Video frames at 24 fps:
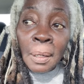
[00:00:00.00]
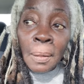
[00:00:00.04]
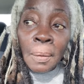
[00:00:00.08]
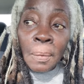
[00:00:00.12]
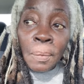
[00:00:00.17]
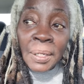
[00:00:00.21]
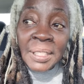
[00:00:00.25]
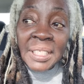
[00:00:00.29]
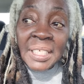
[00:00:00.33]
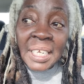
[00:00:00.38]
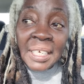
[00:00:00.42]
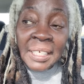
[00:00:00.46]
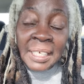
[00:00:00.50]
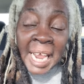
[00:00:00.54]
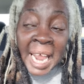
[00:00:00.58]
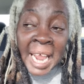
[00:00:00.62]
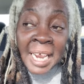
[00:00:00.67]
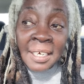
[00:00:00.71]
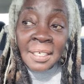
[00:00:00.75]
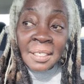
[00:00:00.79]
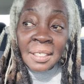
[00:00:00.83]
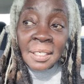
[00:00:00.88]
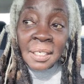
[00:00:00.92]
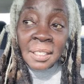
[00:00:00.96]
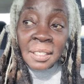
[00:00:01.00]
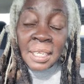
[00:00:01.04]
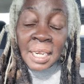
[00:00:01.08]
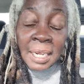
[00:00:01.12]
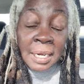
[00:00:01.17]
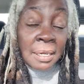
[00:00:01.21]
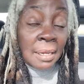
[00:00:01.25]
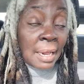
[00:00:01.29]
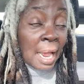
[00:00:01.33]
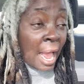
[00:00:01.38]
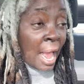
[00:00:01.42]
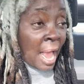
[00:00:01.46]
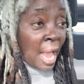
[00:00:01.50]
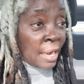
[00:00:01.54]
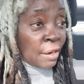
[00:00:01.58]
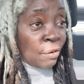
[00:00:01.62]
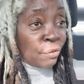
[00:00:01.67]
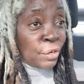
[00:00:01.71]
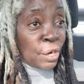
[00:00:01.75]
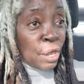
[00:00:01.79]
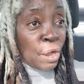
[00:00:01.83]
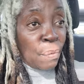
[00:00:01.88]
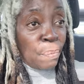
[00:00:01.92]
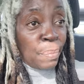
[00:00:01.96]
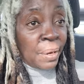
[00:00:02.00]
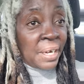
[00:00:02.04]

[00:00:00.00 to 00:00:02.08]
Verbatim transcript: Was Atlantis a thing? I don't know,